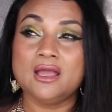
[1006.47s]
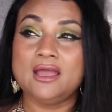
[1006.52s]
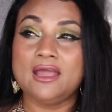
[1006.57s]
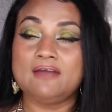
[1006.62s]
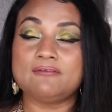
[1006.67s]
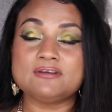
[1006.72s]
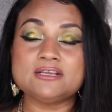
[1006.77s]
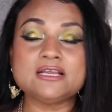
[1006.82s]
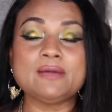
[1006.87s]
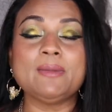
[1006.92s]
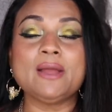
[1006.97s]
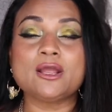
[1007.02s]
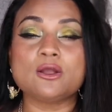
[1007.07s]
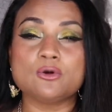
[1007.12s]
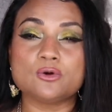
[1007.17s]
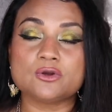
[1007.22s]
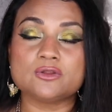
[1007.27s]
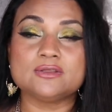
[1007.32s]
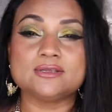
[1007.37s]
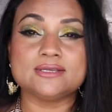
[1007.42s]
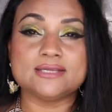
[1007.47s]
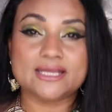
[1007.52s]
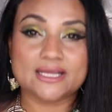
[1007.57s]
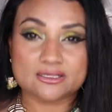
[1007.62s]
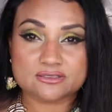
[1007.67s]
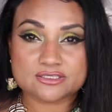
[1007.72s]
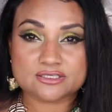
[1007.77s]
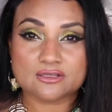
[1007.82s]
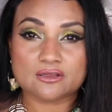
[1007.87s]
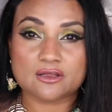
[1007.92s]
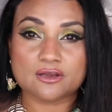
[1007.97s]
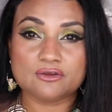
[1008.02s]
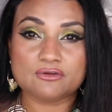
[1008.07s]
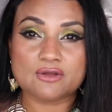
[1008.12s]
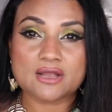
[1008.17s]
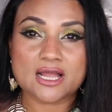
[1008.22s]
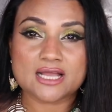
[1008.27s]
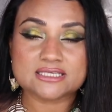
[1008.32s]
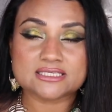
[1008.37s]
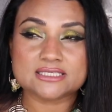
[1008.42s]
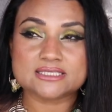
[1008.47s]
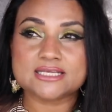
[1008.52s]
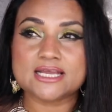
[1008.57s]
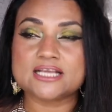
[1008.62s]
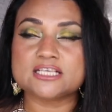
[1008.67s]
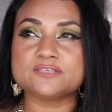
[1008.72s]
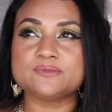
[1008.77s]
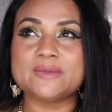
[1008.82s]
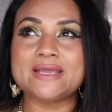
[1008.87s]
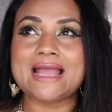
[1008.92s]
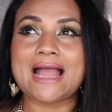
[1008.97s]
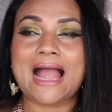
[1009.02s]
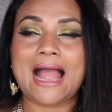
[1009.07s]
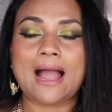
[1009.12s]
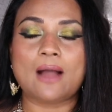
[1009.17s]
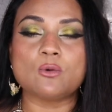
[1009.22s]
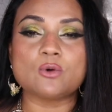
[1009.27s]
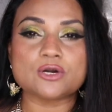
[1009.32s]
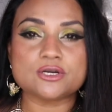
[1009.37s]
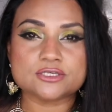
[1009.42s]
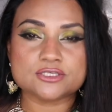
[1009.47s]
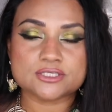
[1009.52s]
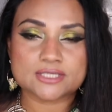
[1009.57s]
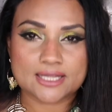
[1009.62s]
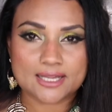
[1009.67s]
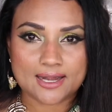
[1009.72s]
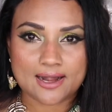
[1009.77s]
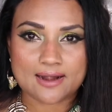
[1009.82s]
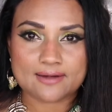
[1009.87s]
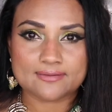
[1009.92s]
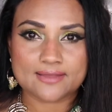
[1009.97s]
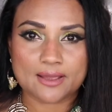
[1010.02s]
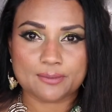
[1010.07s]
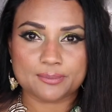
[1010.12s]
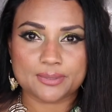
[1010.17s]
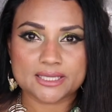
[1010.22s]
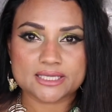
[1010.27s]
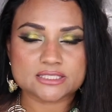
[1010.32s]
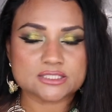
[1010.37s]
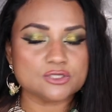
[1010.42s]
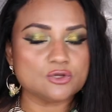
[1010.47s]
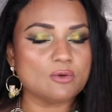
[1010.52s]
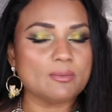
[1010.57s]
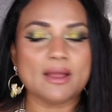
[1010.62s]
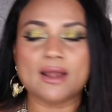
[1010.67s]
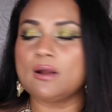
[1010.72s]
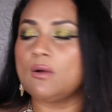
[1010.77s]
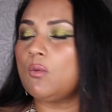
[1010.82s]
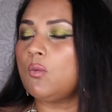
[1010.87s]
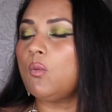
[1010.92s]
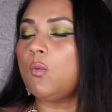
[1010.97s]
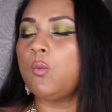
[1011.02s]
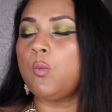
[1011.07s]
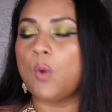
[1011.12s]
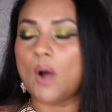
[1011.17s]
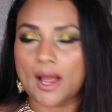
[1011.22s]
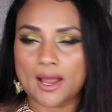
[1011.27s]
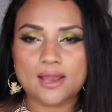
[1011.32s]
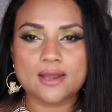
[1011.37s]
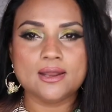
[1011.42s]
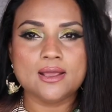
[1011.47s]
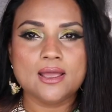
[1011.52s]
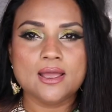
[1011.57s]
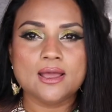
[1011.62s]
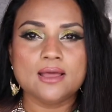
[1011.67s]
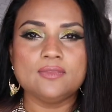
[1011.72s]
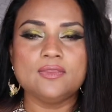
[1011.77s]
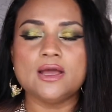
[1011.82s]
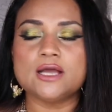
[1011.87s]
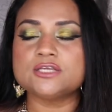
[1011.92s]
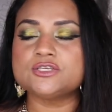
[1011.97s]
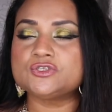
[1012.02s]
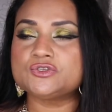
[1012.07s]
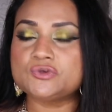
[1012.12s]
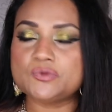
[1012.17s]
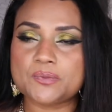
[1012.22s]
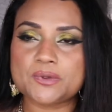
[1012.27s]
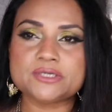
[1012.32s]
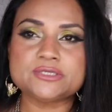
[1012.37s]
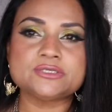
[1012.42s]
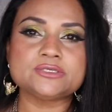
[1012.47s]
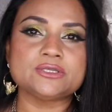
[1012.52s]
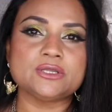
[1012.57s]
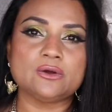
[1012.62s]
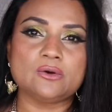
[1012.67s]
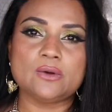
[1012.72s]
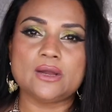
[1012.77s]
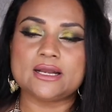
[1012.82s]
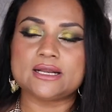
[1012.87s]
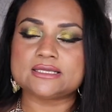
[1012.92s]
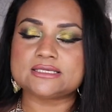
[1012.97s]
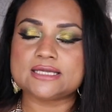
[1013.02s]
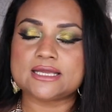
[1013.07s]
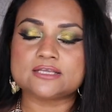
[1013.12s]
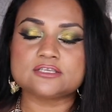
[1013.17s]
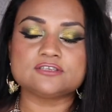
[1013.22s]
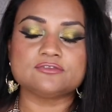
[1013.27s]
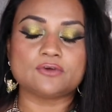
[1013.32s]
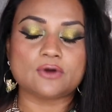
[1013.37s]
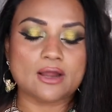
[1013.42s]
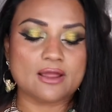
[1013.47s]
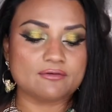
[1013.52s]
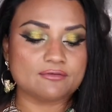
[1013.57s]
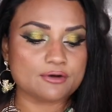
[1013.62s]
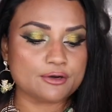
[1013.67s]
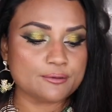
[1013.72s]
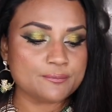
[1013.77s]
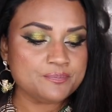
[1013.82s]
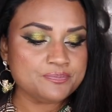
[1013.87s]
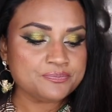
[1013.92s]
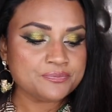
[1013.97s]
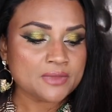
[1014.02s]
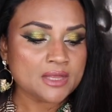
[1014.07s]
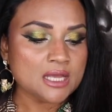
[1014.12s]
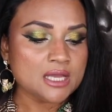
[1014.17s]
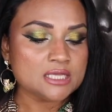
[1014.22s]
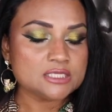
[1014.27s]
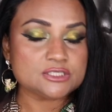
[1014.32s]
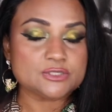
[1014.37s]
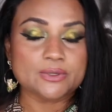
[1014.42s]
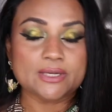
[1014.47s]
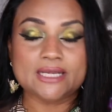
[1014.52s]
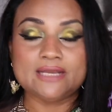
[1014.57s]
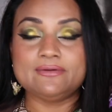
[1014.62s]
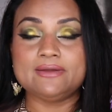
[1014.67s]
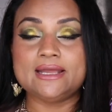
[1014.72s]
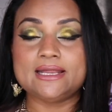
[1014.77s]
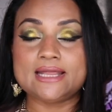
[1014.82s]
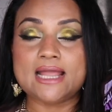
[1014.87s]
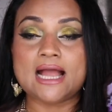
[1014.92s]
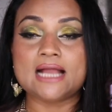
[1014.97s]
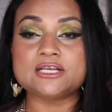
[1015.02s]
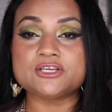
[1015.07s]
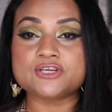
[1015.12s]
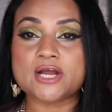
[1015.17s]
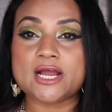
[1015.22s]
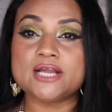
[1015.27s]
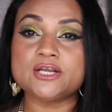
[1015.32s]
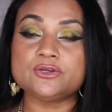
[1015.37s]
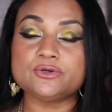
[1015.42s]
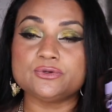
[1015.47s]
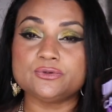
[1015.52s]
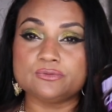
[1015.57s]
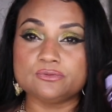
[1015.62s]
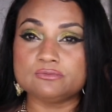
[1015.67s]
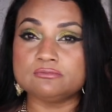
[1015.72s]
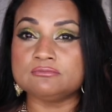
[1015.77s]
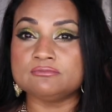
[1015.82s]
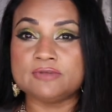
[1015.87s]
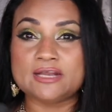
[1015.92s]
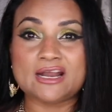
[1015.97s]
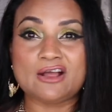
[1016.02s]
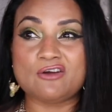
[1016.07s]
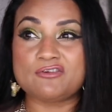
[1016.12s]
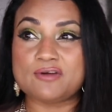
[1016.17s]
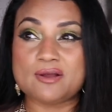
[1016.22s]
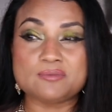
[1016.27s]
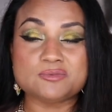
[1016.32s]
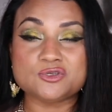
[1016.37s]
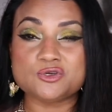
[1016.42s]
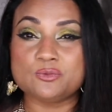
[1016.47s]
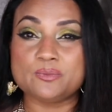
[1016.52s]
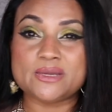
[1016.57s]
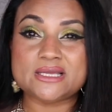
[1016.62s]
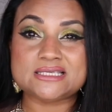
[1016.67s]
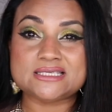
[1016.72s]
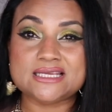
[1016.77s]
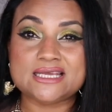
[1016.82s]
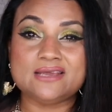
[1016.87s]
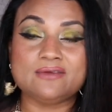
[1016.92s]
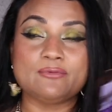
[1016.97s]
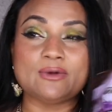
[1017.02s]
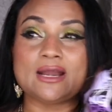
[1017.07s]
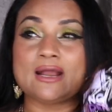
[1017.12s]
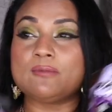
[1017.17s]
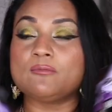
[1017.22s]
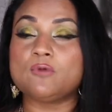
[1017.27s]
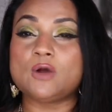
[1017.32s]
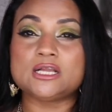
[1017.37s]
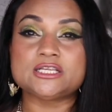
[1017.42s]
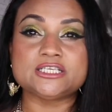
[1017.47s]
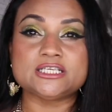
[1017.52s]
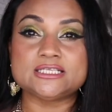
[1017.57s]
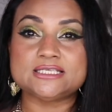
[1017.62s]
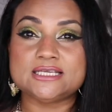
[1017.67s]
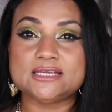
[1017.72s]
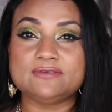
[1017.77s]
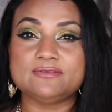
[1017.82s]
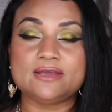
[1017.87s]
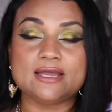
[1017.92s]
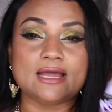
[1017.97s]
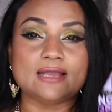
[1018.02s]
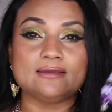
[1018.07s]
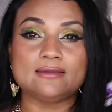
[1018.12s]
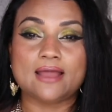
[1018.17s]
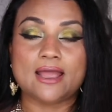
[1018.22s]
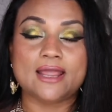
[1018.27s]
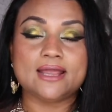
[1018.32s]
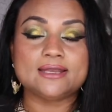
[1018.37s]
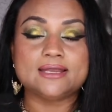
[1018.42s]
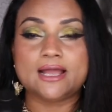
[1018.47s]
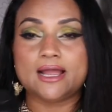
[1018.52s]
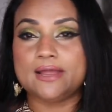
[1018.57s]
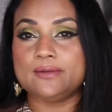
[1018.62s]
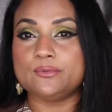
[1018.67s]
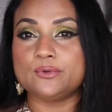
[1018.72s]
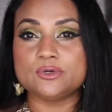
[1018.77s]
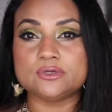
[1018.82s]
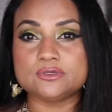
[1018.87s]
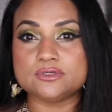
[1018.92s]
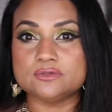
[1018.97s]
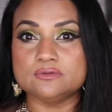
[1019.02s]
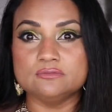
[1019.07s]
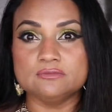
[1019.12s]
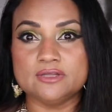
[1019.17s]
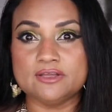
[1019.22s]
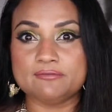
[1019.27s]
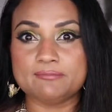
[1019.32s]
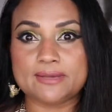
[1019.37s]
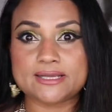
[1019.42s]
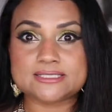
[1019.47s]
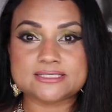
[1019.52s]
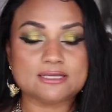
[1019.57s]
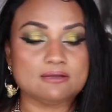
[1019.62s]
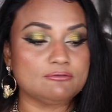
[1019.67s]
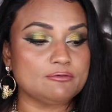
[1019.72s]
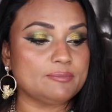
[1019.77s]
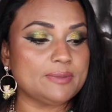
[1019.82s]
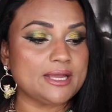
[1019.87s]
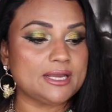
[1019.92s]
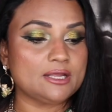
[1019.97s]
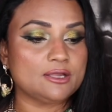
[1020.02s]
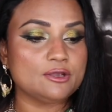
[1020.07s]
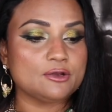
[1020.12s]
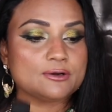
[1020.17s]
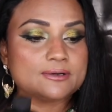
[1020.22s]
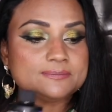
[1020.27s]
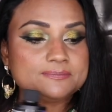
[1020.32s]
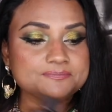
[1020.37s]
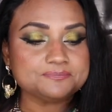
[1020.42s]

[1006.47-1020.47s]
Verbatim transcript: Every time I go to the nail salon, you guys, it takes me hours to get out of that place, no matter what. They're super slow and it takes forever so anyway yeah try to you know if i'm too busy when i'm watching tv at night i would give myself a pedicure